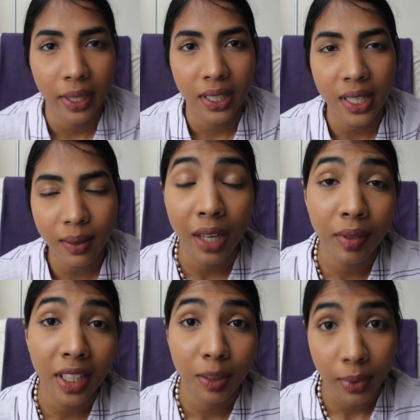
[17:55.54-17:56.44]
Penida. I
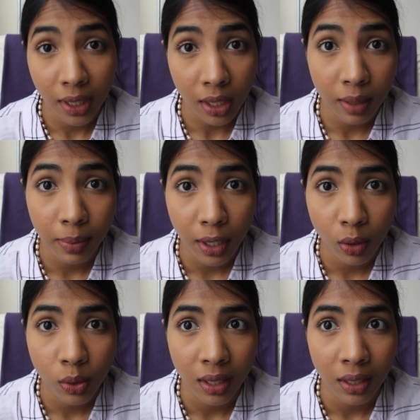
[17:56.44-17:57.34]
will explain
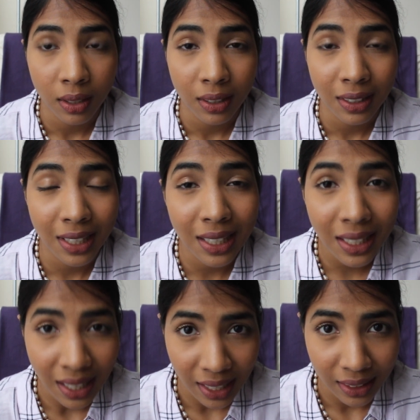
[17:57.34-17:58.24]
about the
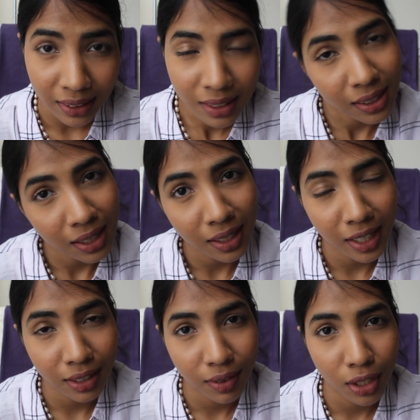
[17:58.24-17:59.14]
Gili Islands in the
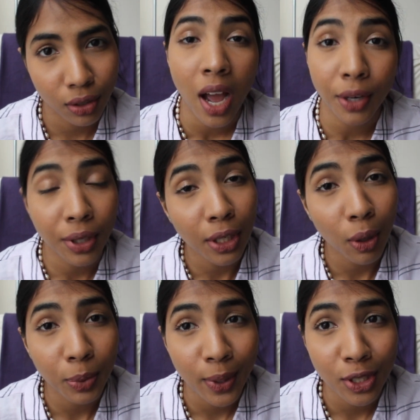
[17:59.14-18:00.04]
next video. I really
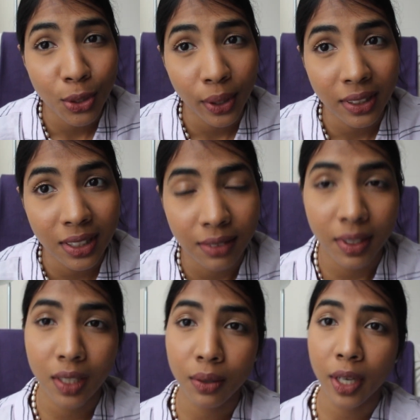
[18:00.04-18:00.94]
hope you enjoyed this
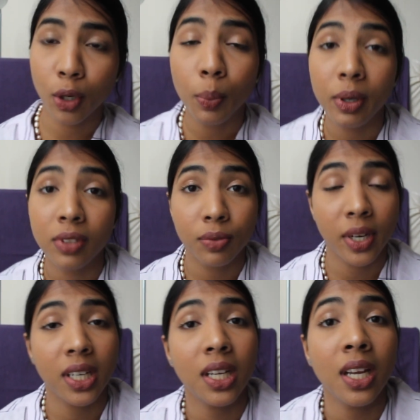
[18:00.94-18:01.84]
video. I hope it was
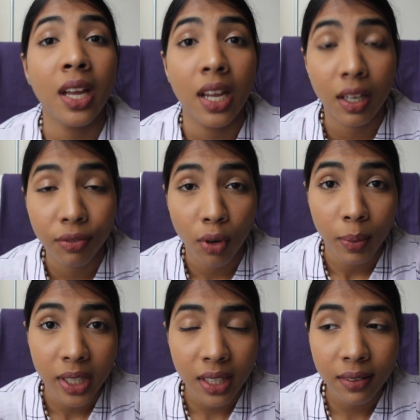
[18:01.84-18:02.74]
very
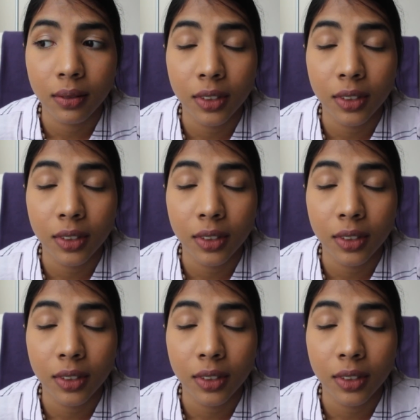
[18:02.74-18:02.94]
informative.